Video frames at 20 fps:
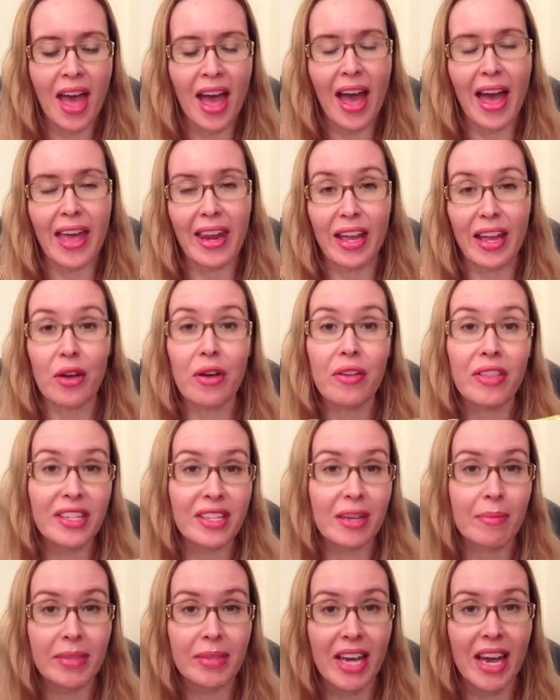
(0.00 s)
and I got the
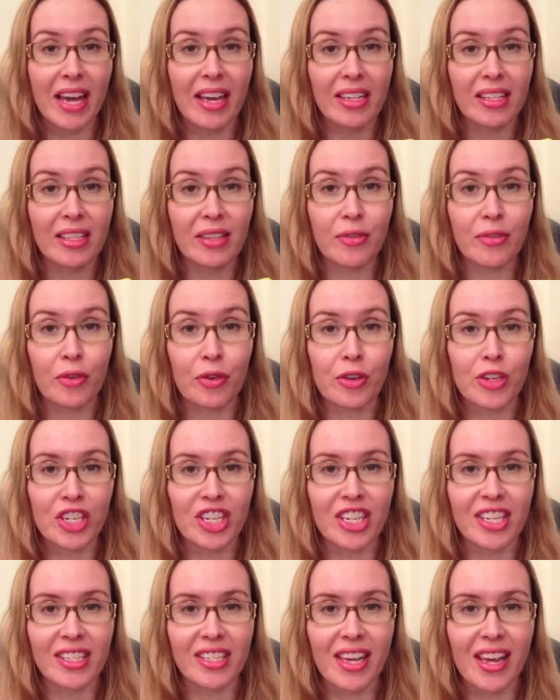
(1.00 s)
same size, the
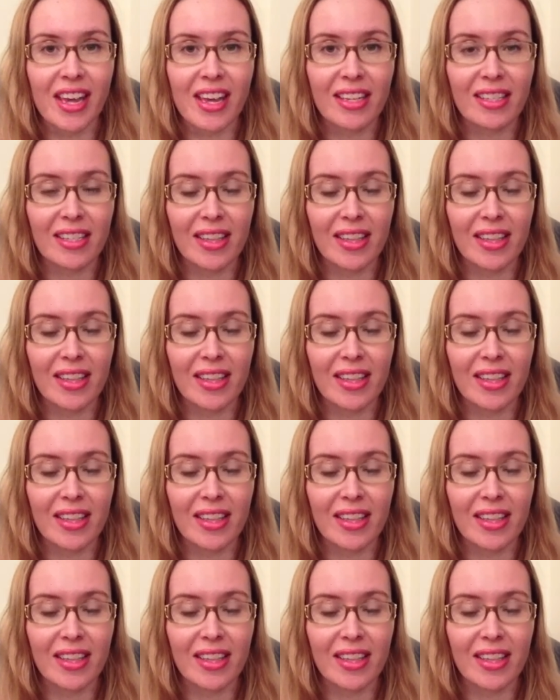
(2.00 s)
4G size